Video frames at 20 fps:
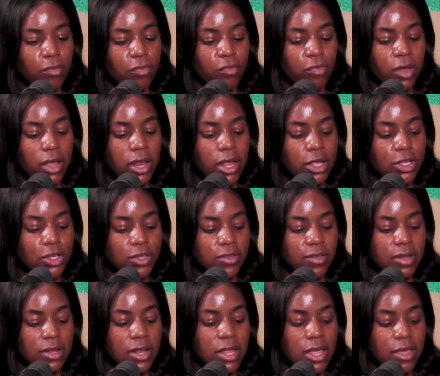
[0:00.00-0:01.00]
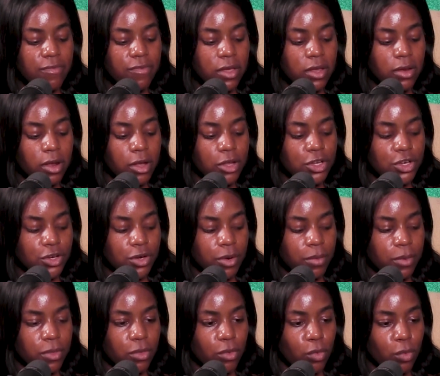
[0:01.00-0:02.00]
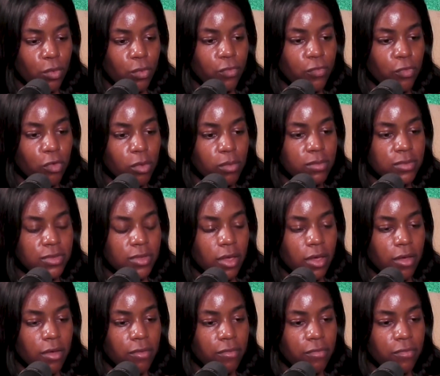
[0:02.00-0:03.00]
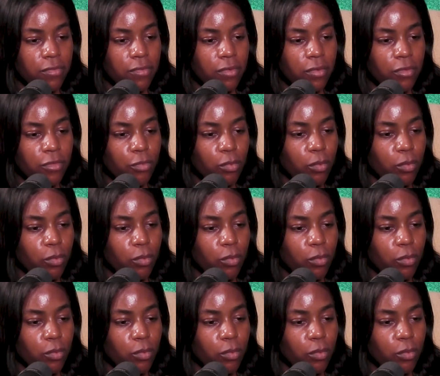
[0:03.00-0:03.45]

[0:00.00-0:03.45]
really just leaving Nigeria with all forms of,